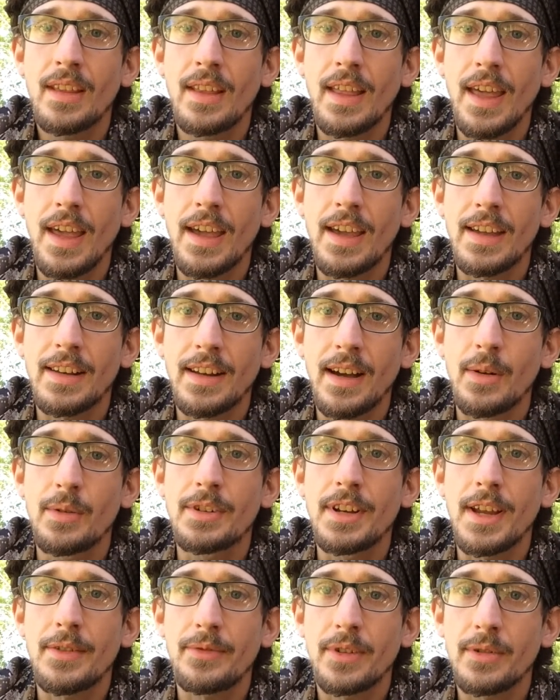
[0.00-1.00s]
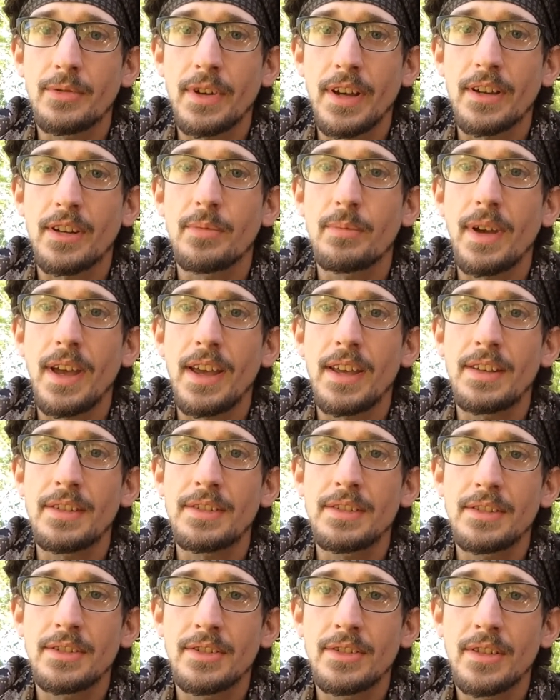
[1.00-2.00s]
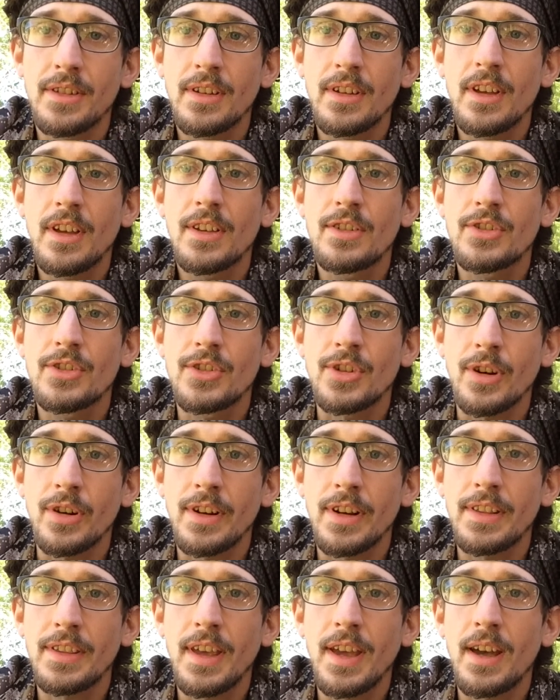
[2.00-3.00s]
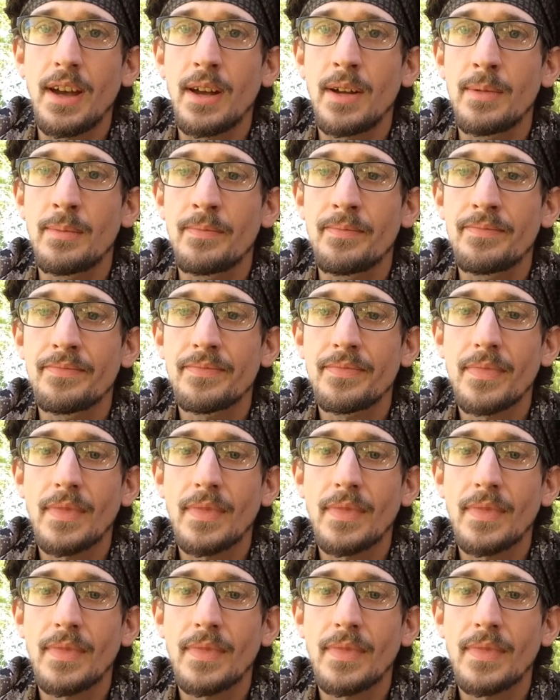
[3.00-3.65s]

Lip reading: and I would definitely recommend starting them